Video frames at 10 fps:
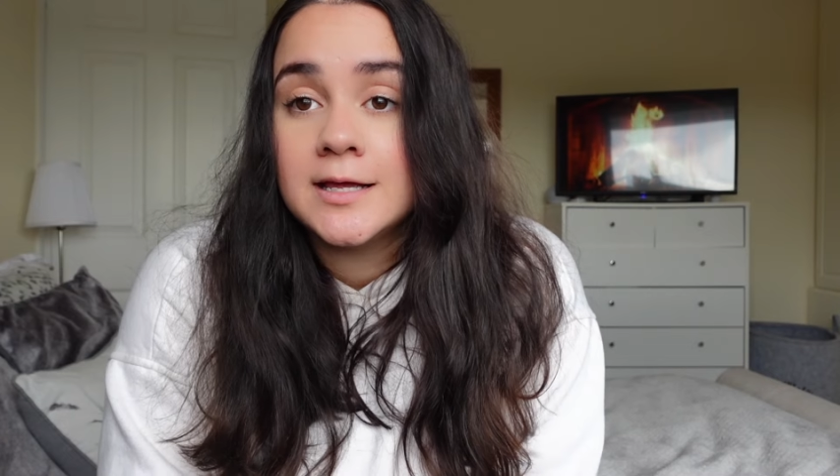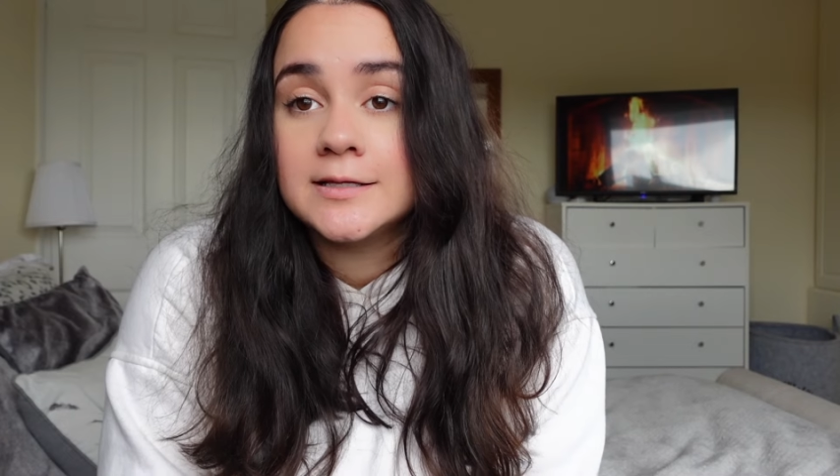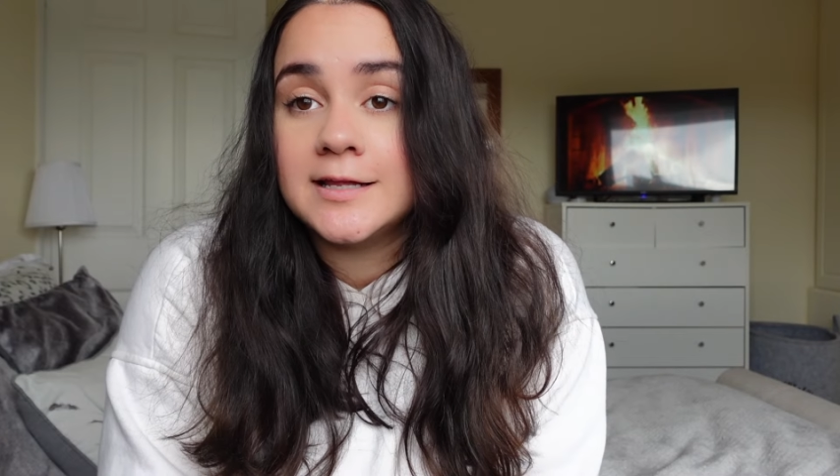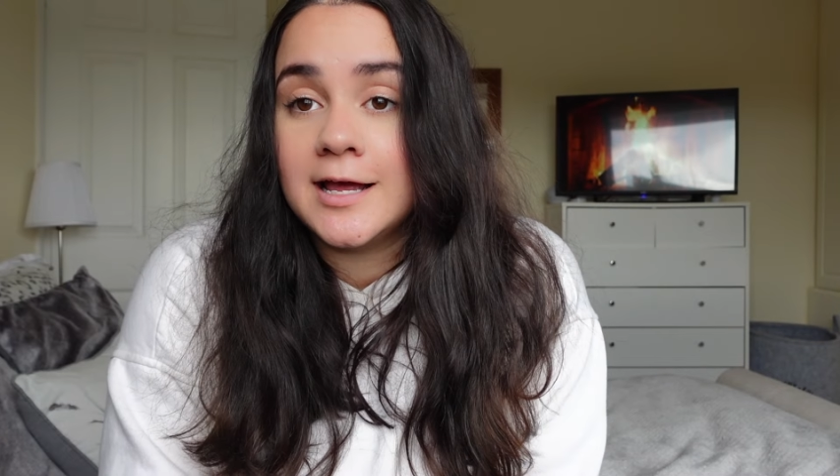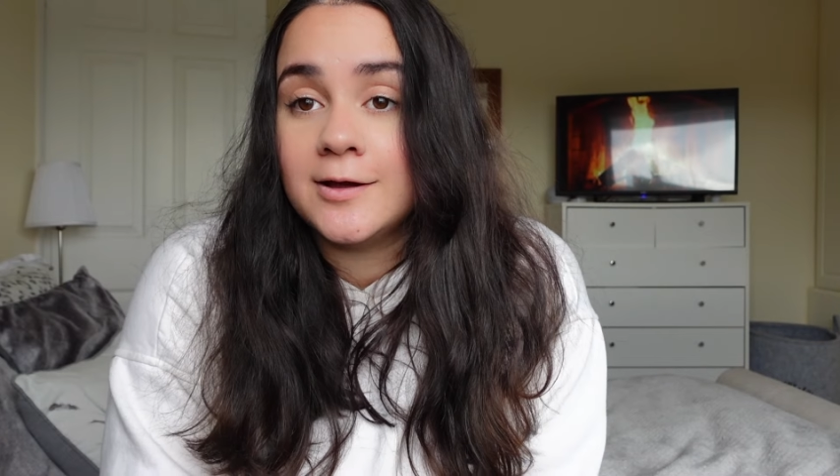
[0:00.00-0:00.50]

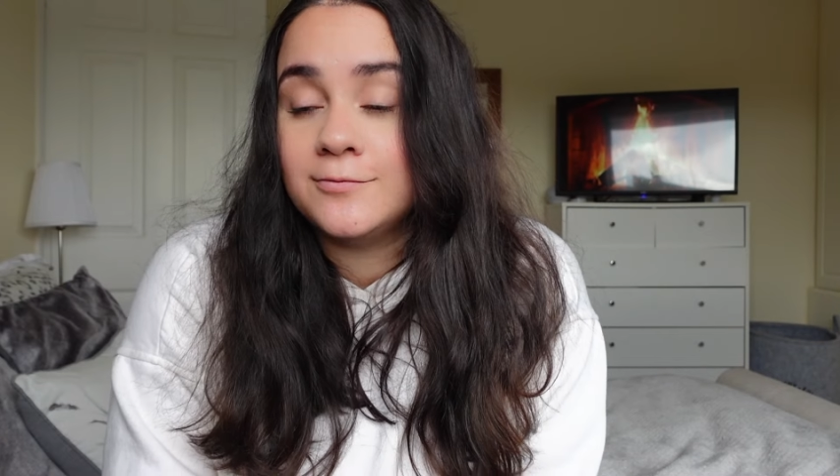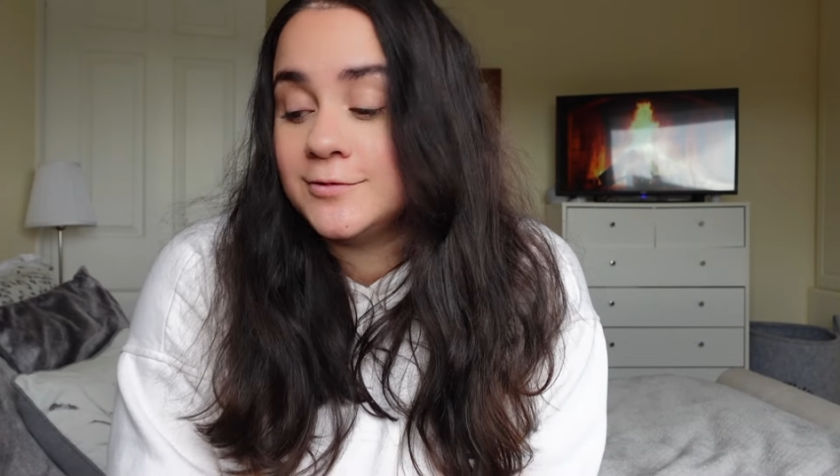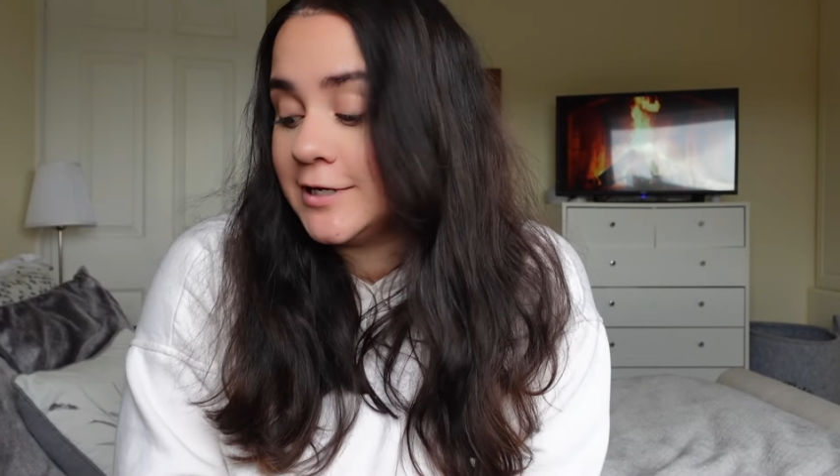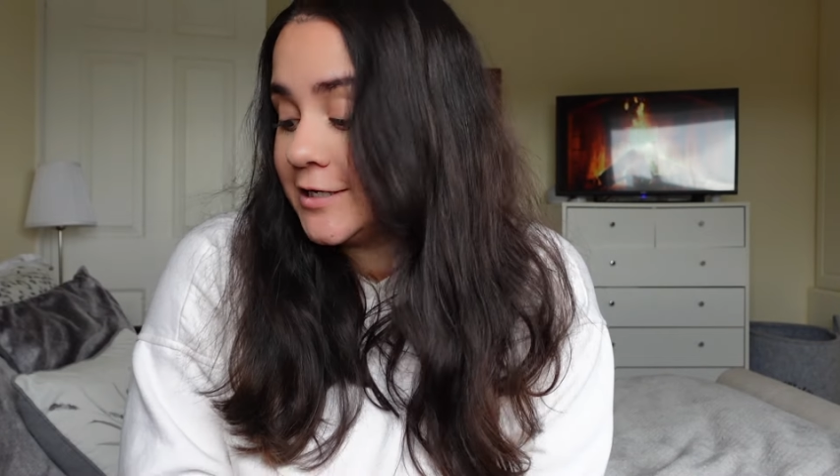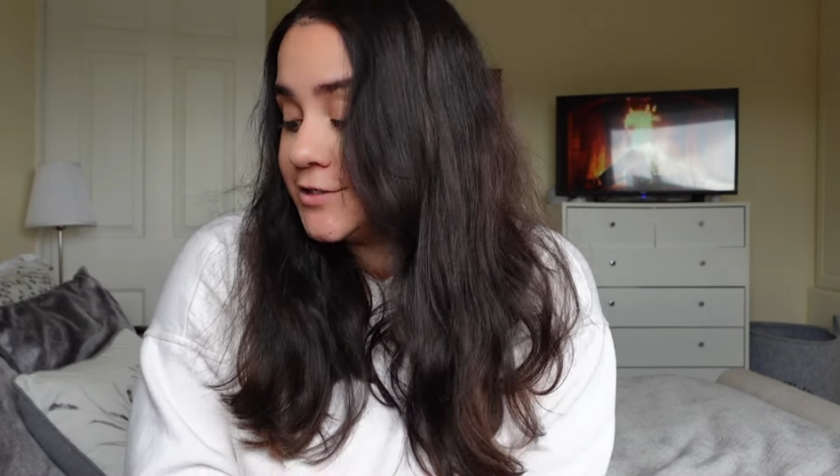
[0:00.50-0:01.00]
that
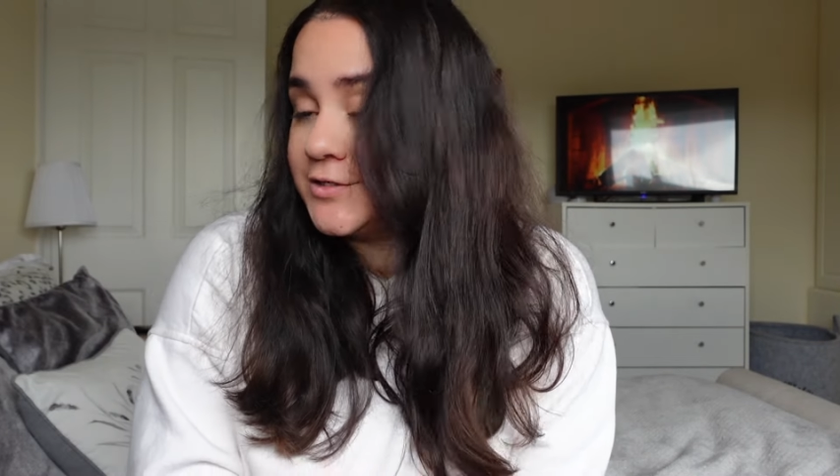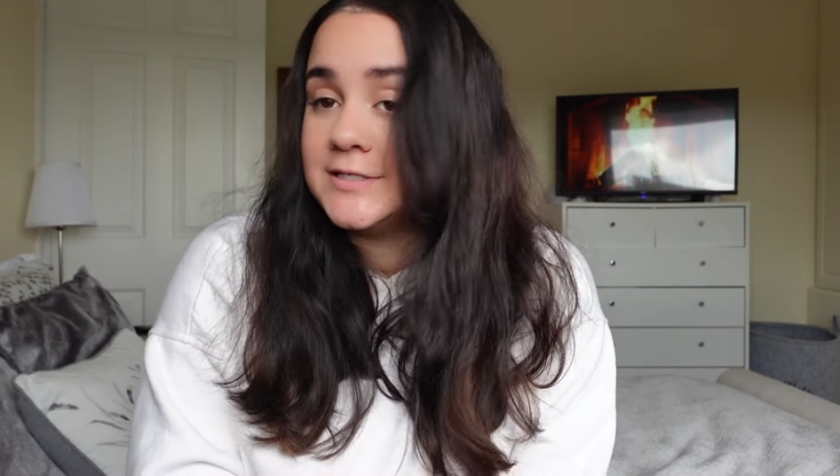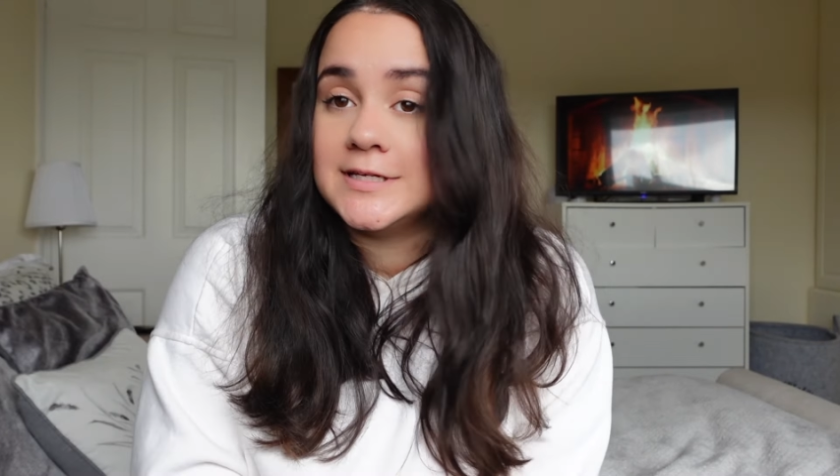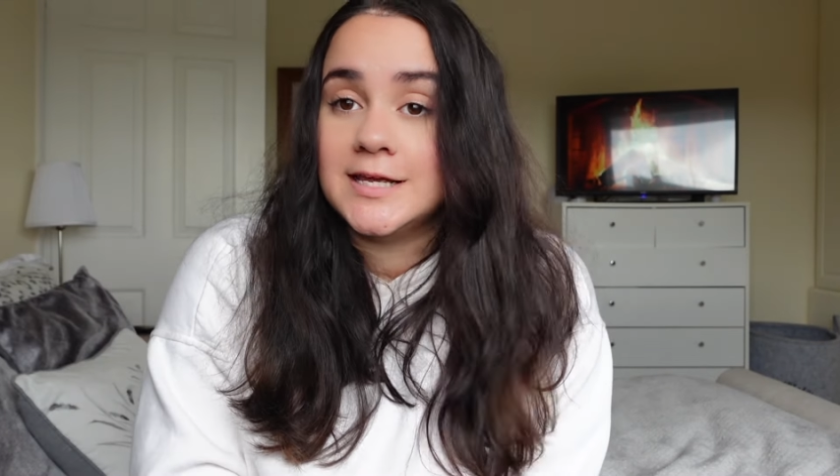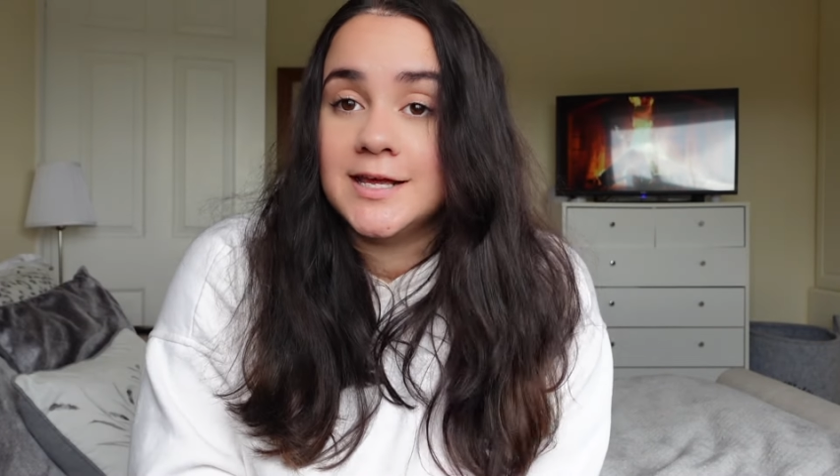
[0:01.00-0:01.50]
would like to
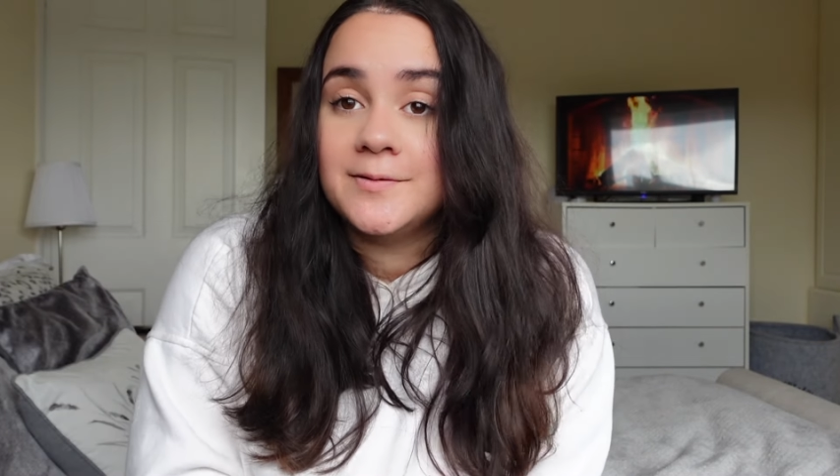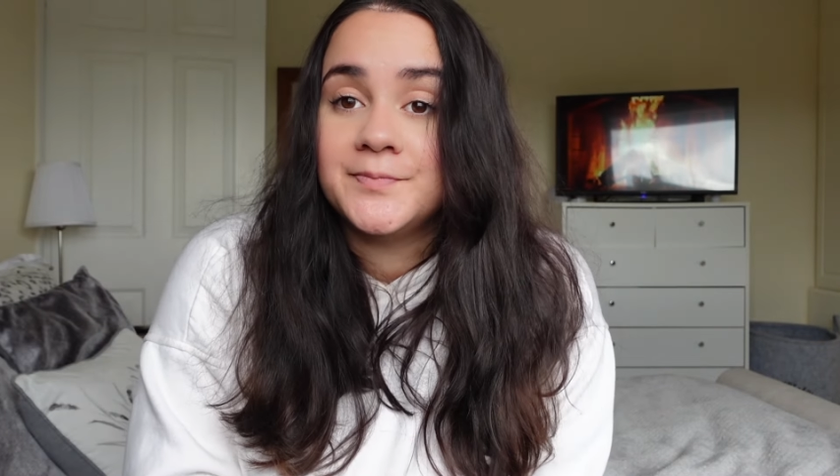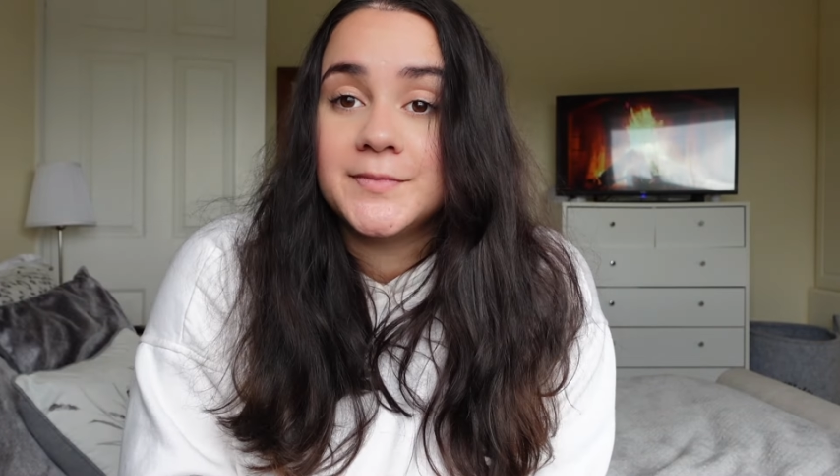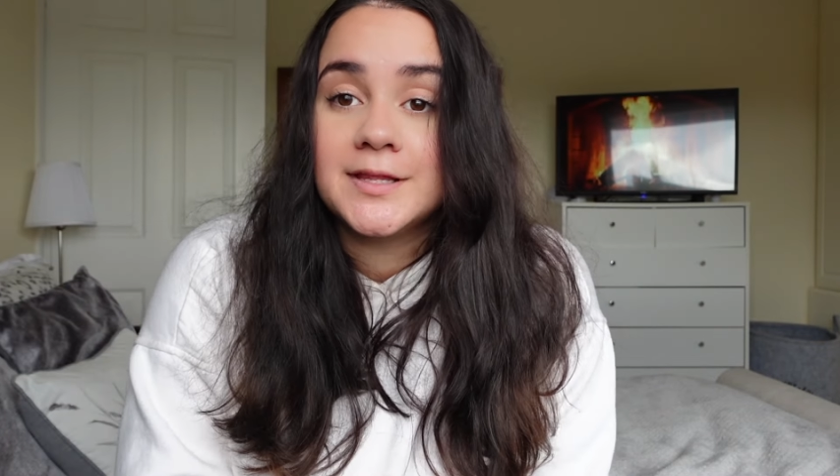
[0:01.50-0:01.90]
see it.